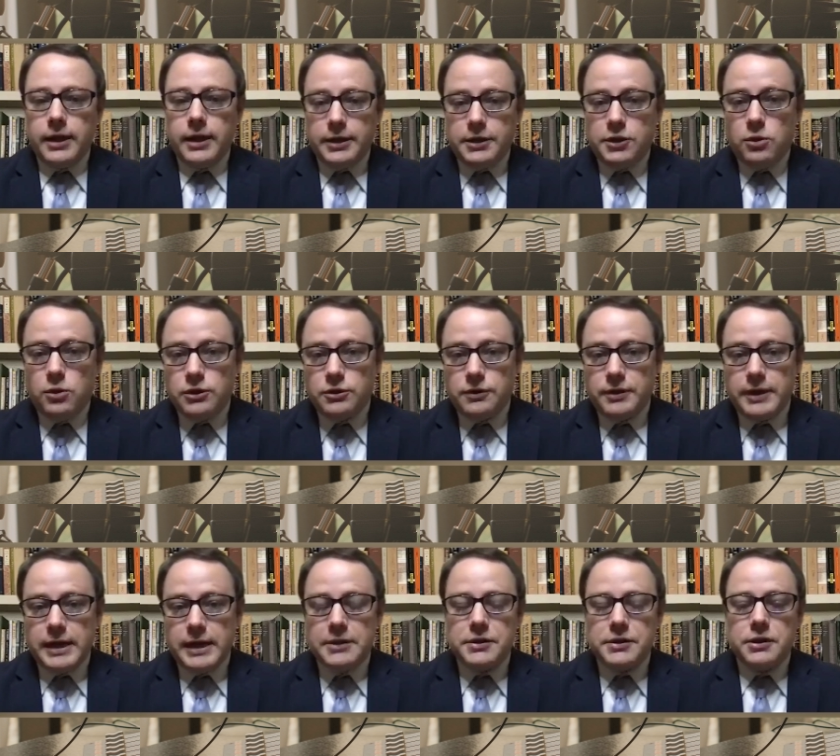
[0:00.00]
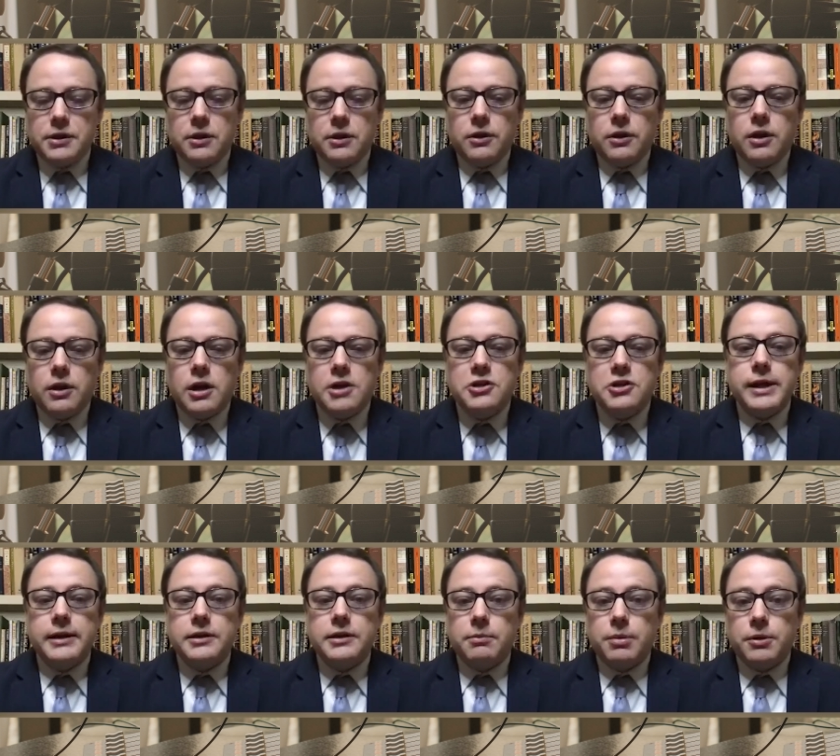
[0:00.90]
a $200,000
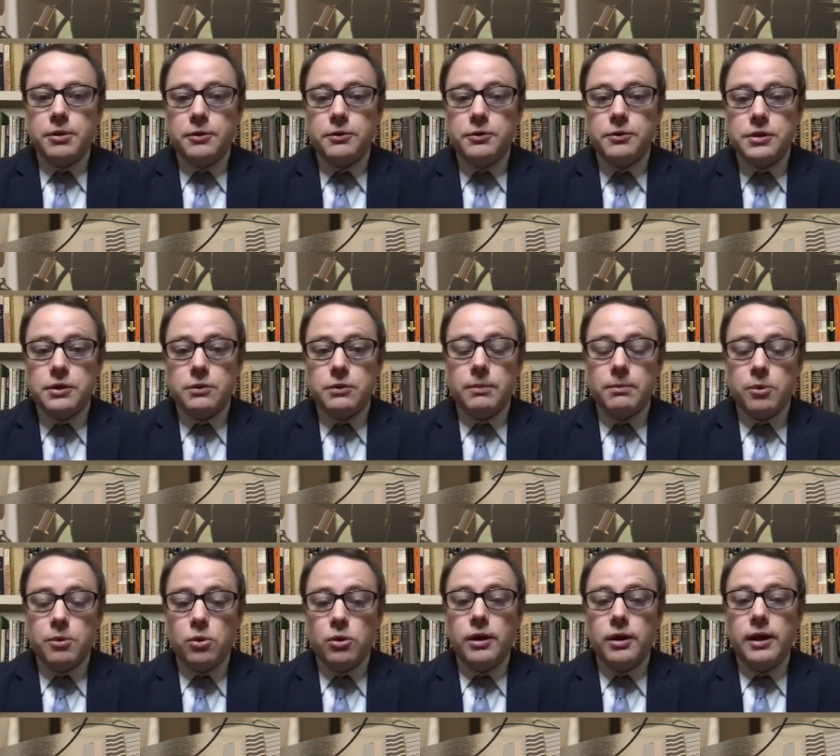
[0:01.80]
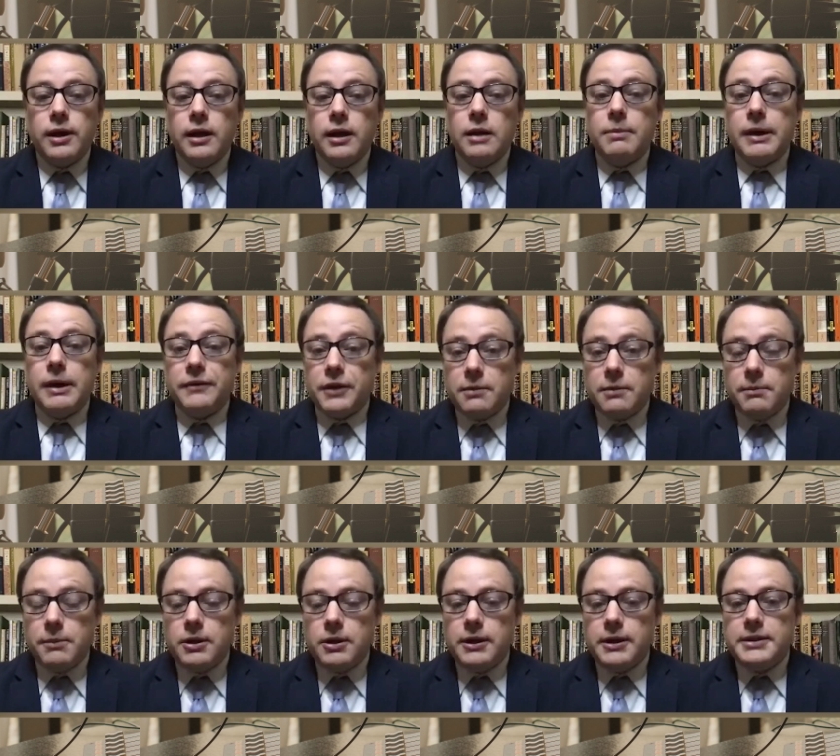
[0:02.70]
contract to produce a report about the
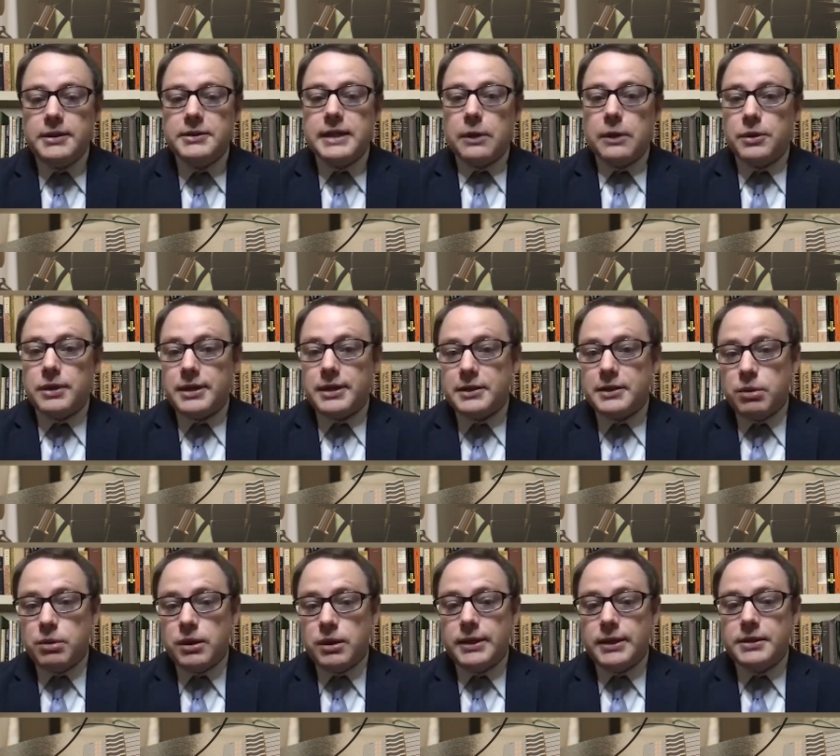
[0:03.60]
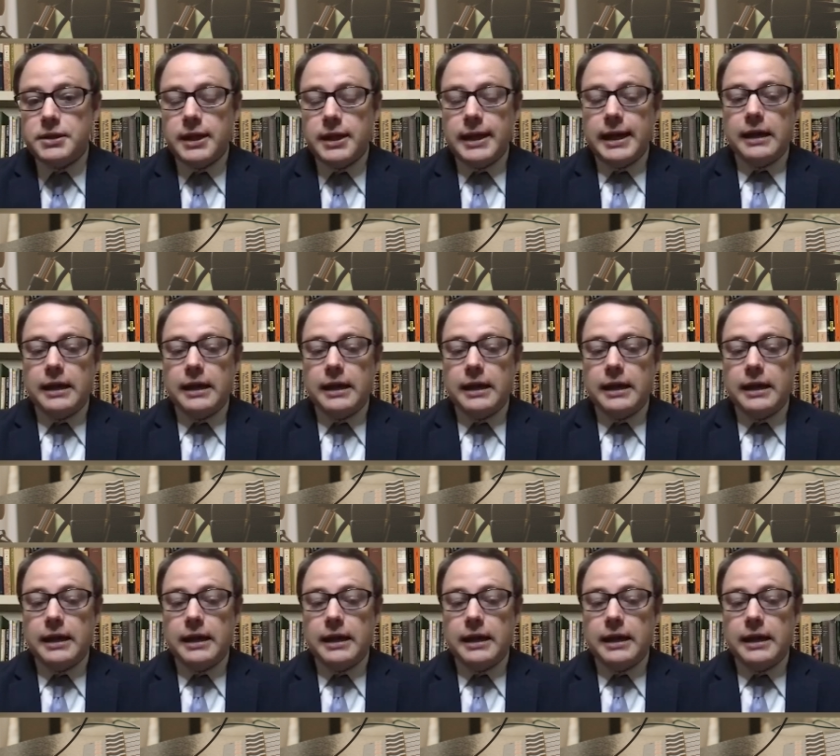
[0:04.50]
communities that were displaced